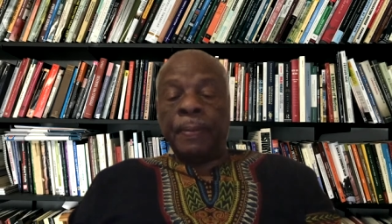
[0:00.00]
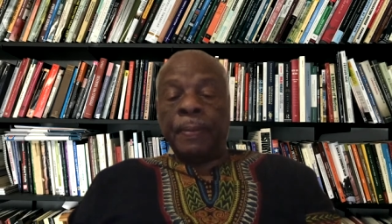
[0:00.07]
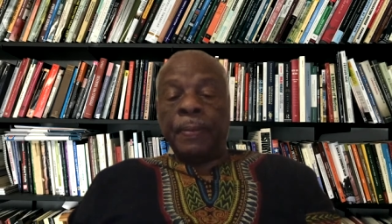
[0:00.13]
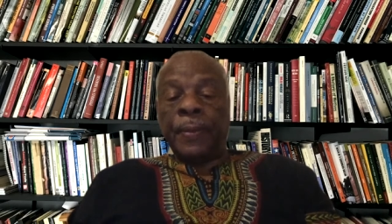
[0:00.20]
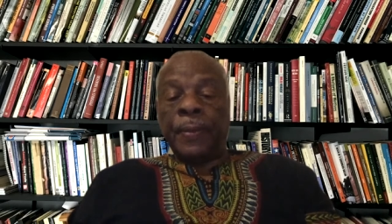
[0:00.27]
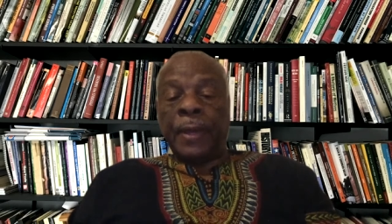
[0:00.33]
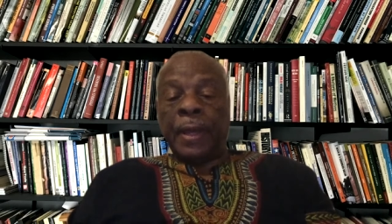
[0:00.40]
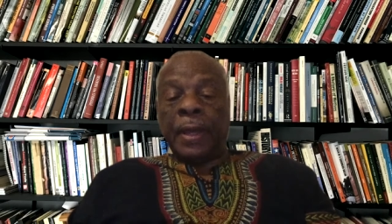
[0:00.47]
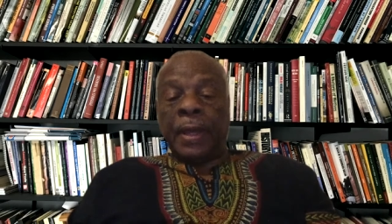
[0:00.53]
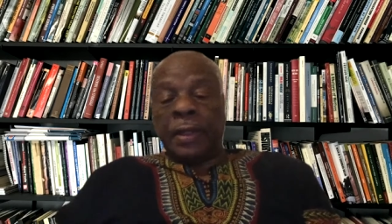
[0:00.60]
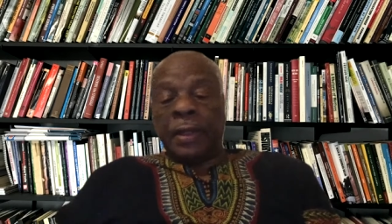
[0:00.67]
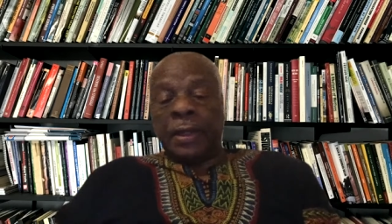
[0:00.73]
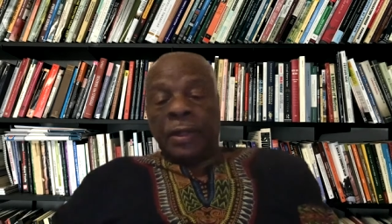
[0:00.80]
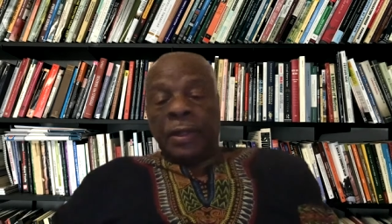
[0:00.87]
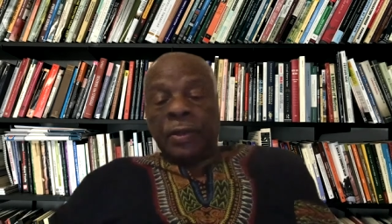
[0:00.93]
and it
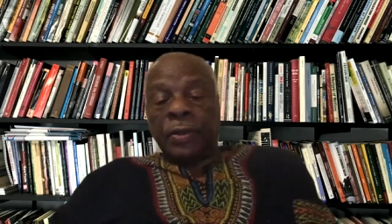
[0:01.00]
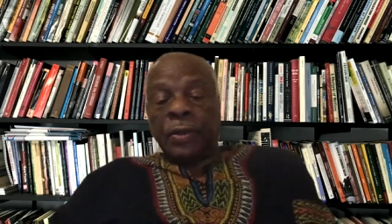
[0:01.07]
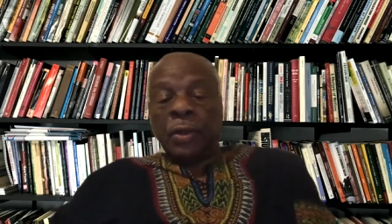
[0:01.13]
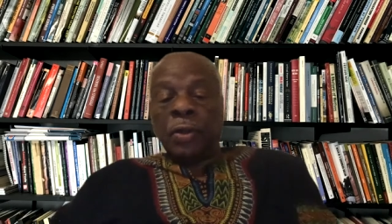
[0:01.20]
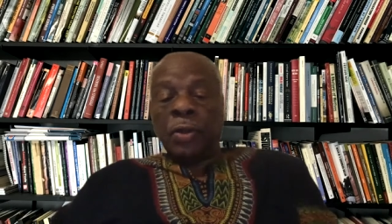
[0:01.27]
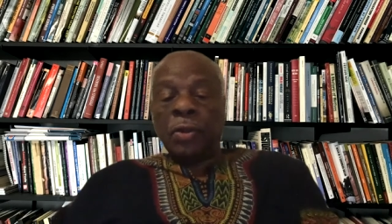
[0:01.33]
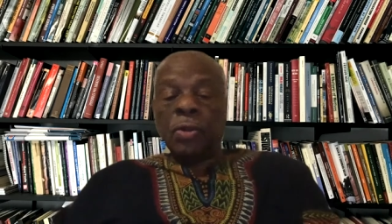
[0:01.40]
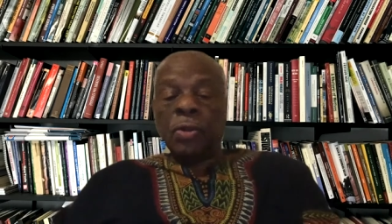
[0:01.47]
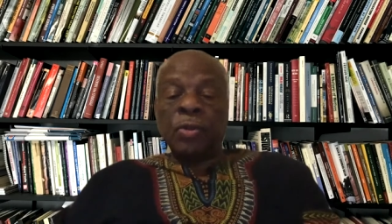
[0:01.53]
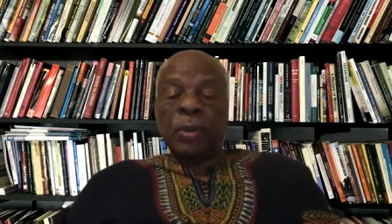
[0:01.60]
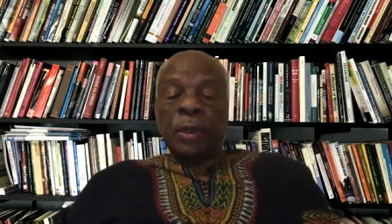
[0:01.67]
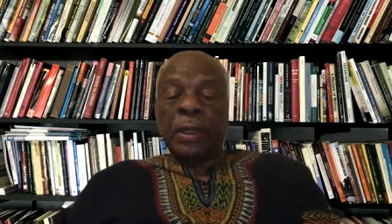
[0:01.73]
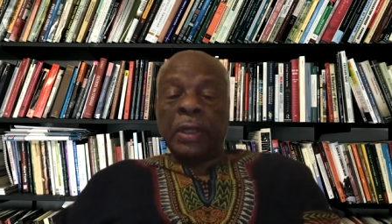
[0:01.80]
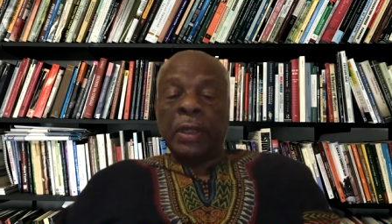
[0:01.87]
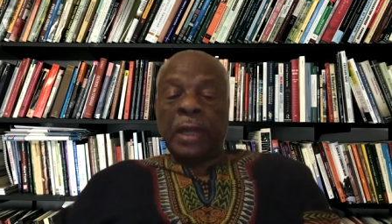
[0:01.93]
is usually
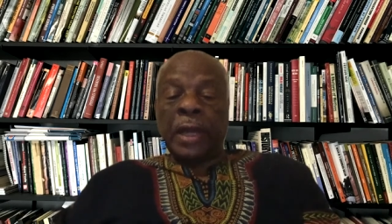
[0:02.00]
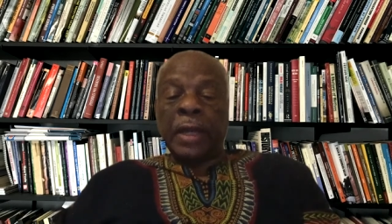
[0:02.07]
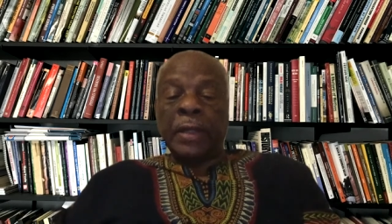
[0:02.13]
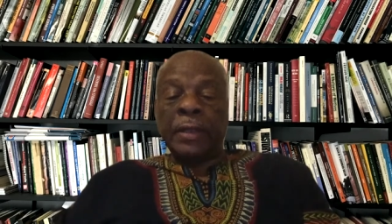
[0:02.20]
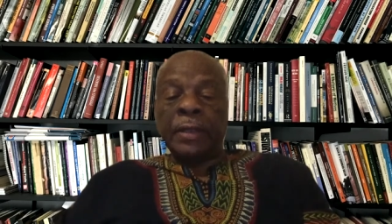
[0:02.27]
led